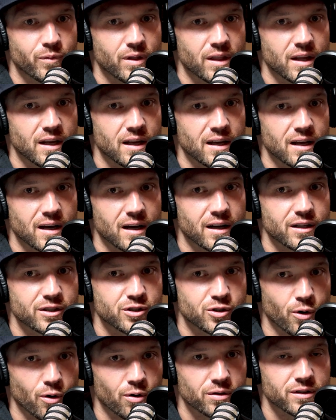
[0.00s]
the
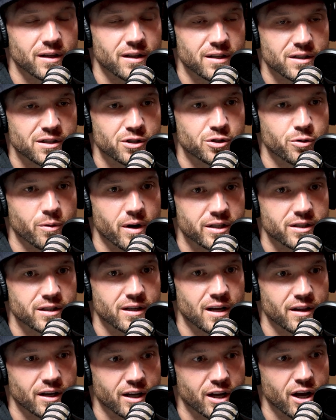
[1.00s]
adult in the
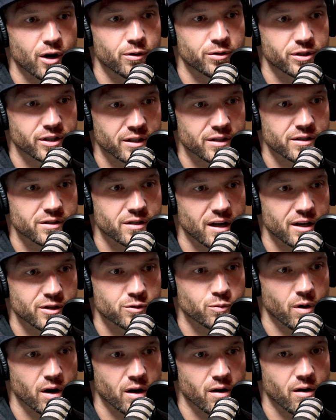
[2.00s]
situation and the coaches
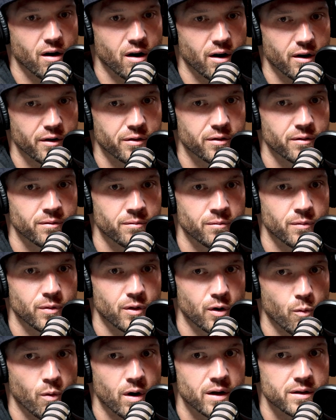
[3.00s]
as well are
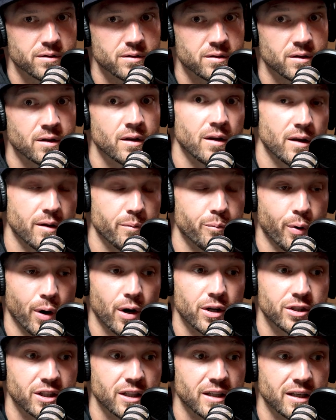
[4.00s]
the ones
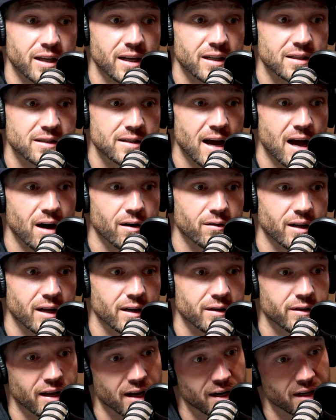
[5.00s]
pushing kids out
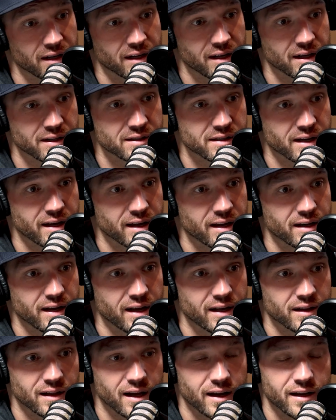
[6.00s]
and getting kids in.
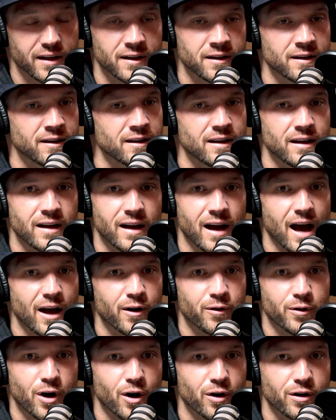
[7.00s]
And like, I
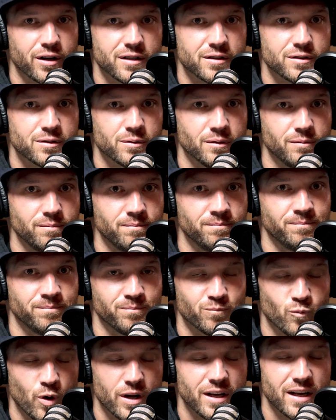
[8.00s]
don't know, because
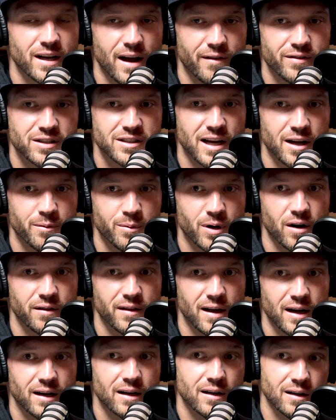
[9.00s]
we did have a segment
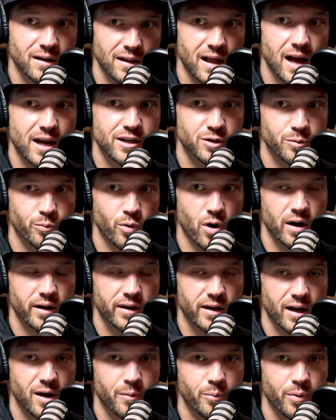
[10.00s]
on that and Elijah brought
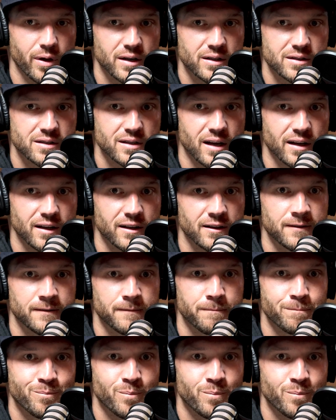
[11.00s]
it up, and it's like,